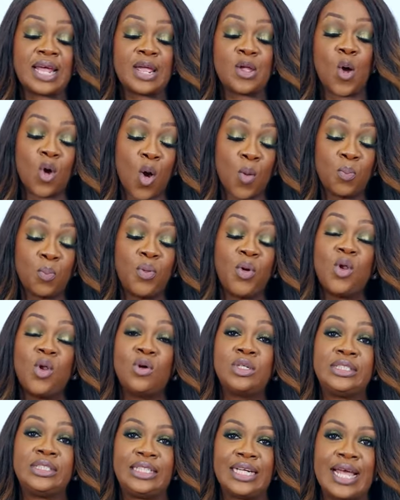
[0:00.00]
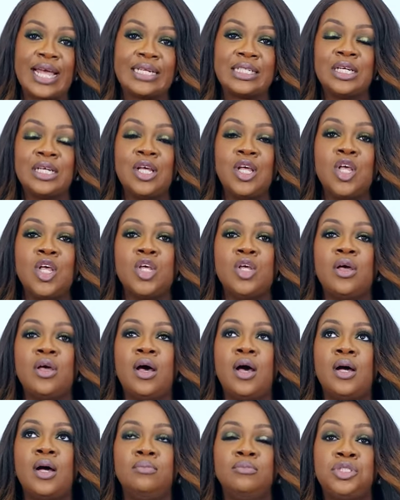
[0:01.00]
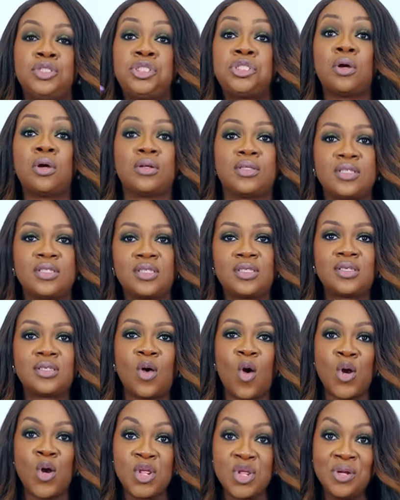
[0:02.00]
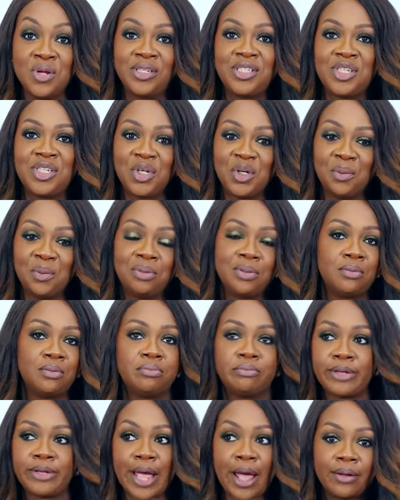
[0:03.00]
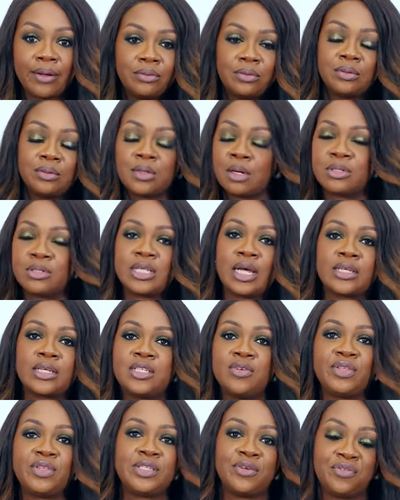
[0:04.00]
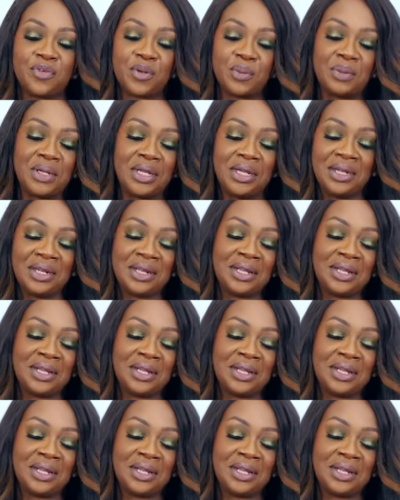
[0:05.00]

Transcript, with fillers: I uploaded um, shots on YouTube yeah that was activity for me